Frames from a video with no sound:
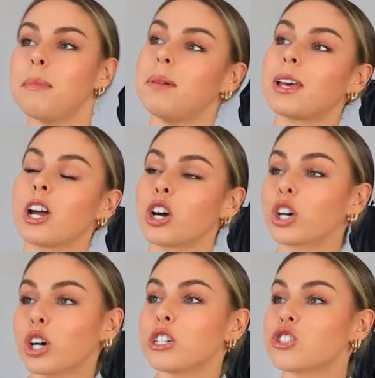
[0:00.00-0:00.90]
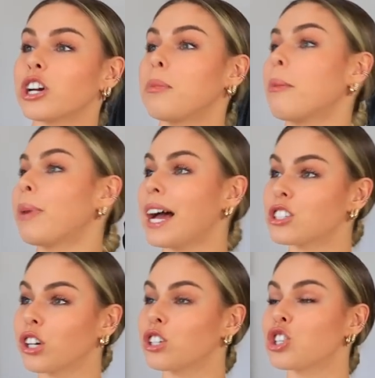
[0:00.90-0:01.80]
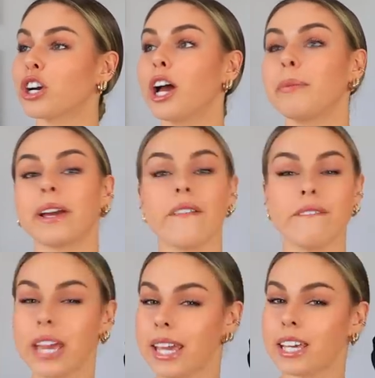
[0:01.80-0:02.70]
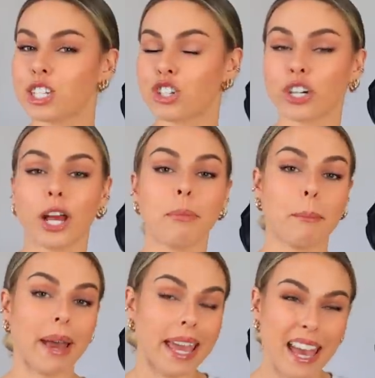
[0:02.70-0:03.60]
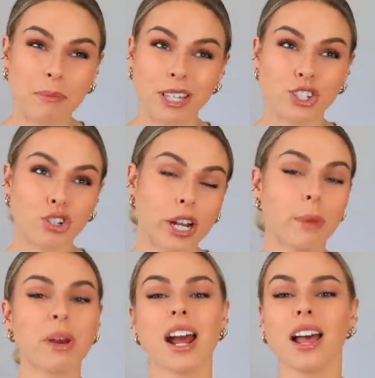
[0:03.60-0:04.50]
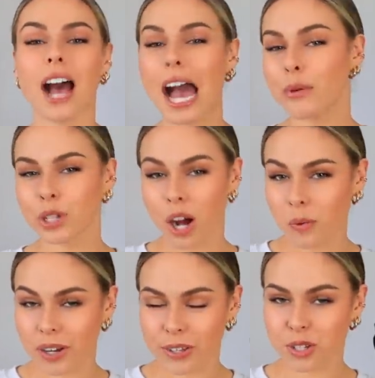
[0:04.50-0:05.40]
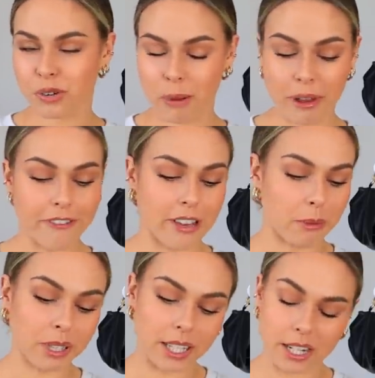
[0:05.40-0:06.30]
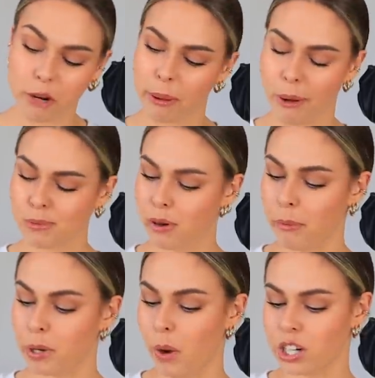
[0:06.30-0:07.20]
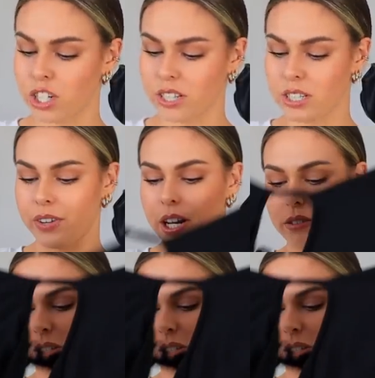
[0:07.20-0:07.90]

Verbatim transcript: maybe like a girls trip, a bachelor trip, like a Vegas trip, a Miami trip. I would not wear this around my family, and I know my mom's probably watching this video,